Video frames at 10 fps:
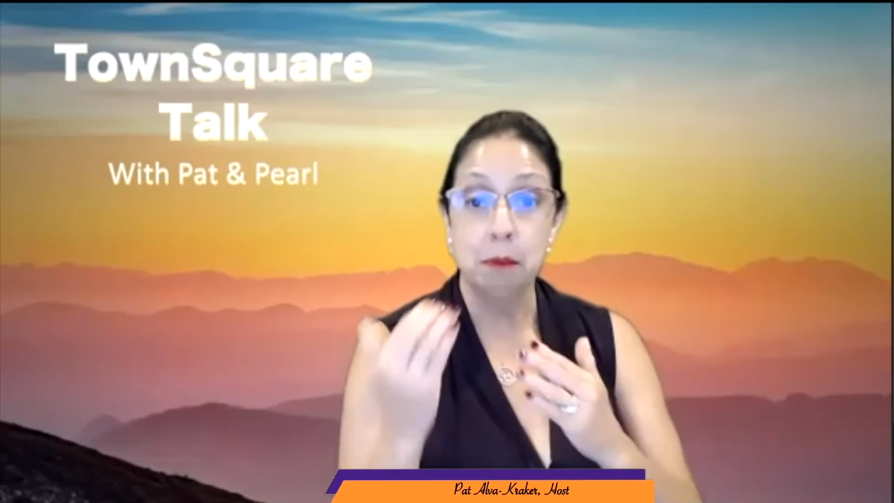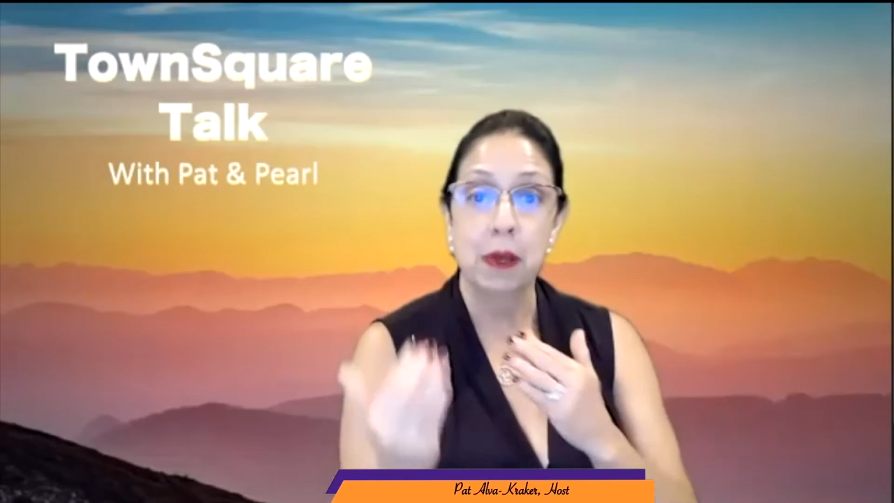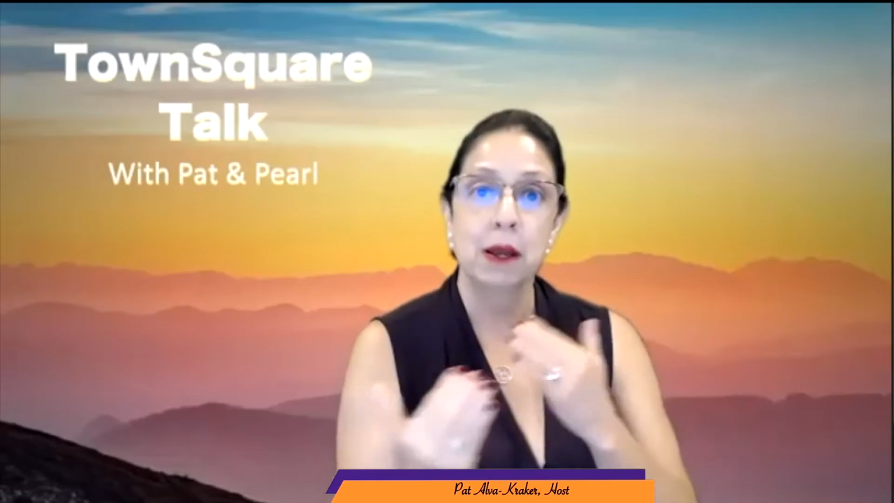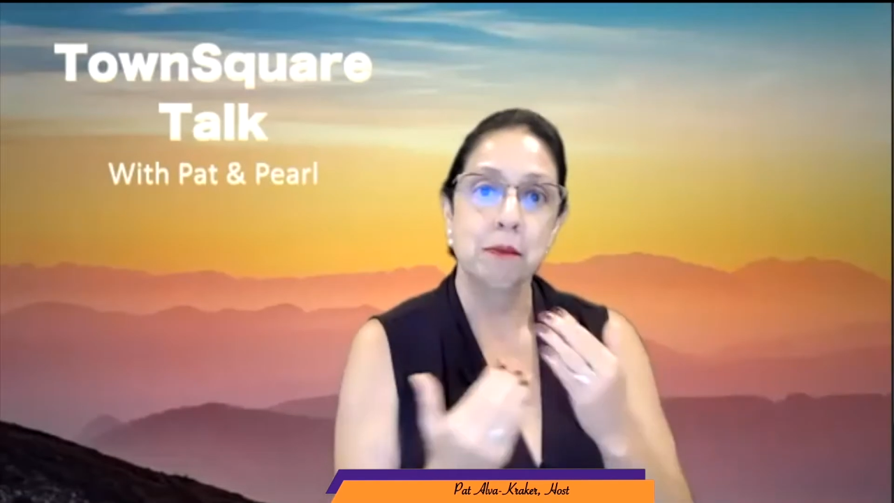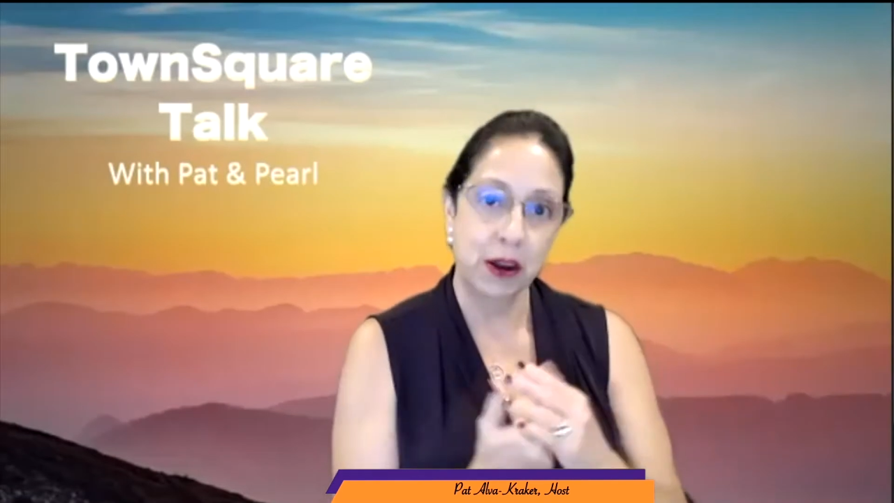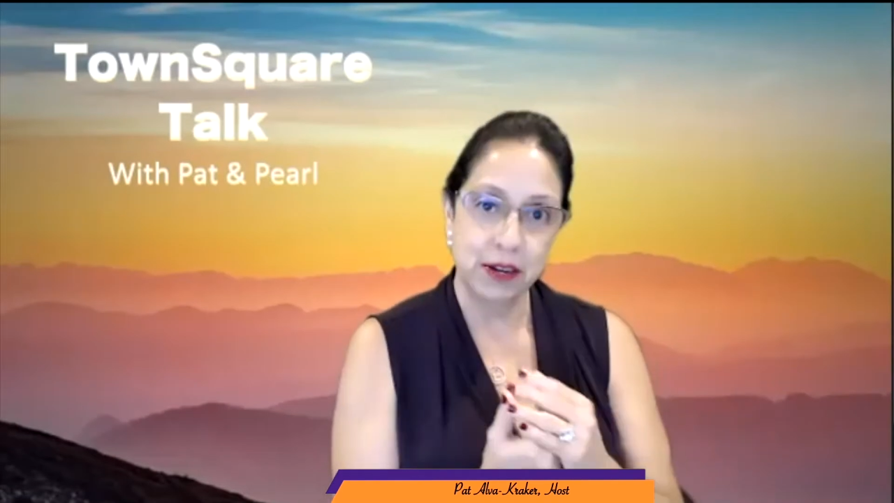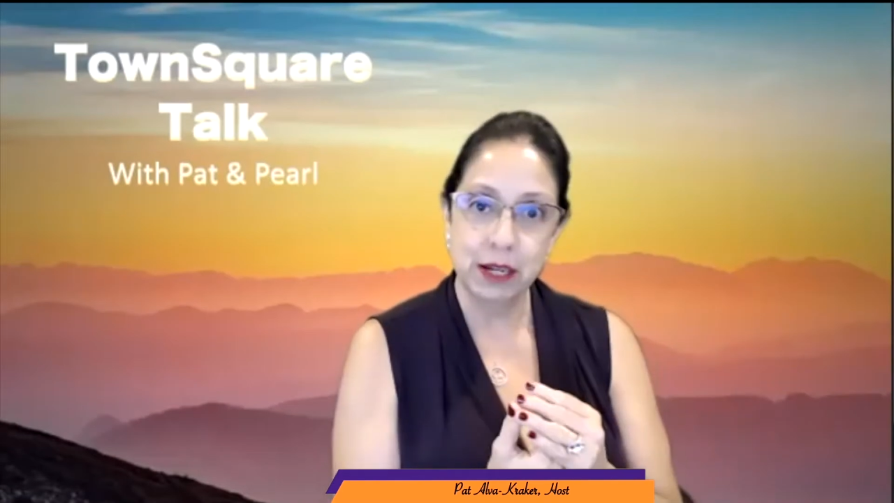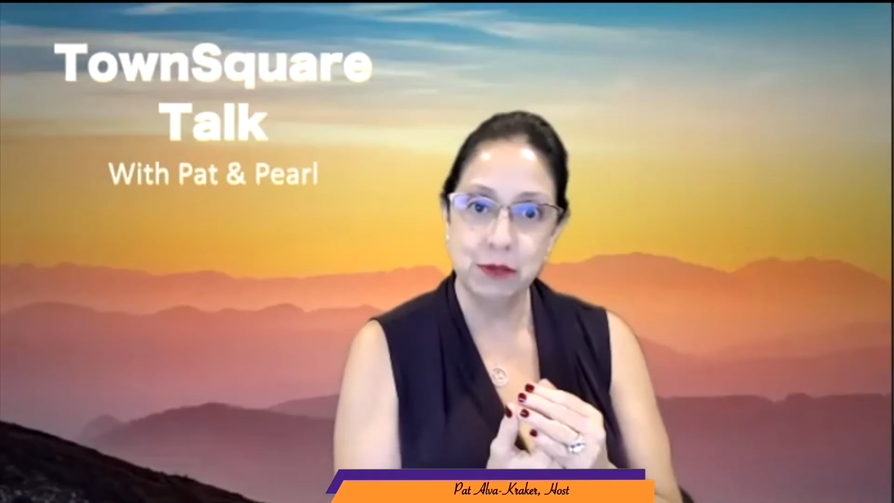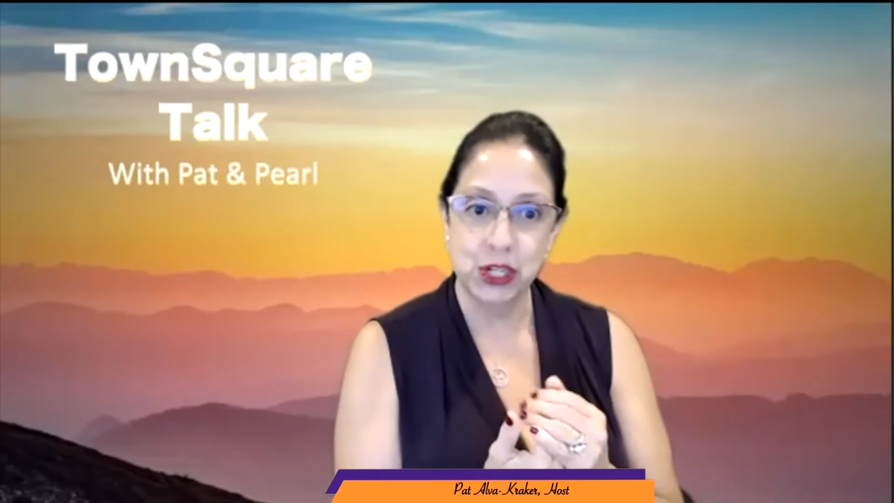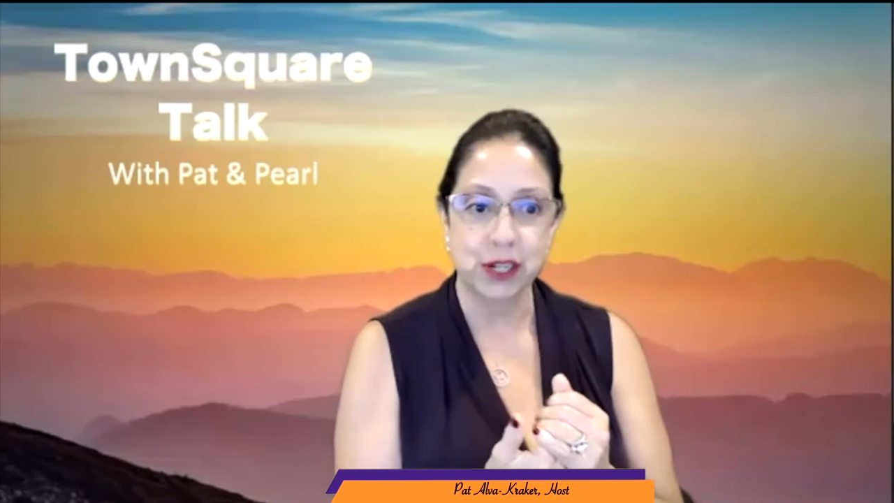paradigm
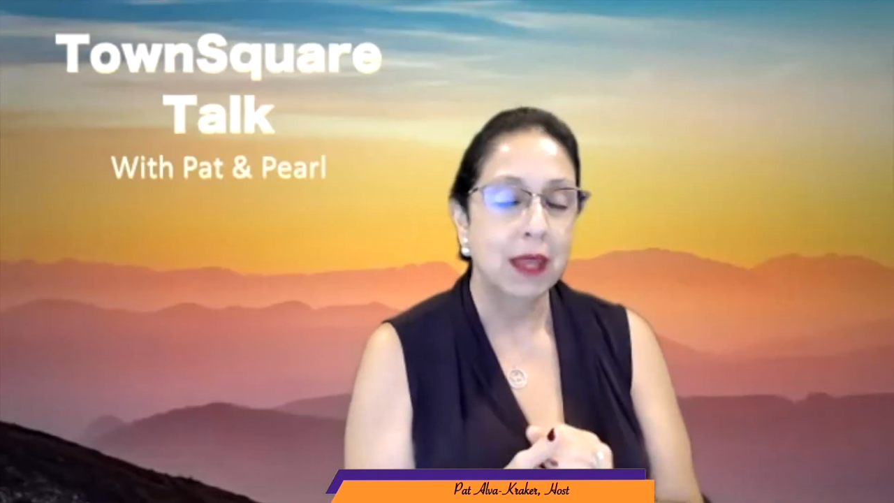shift,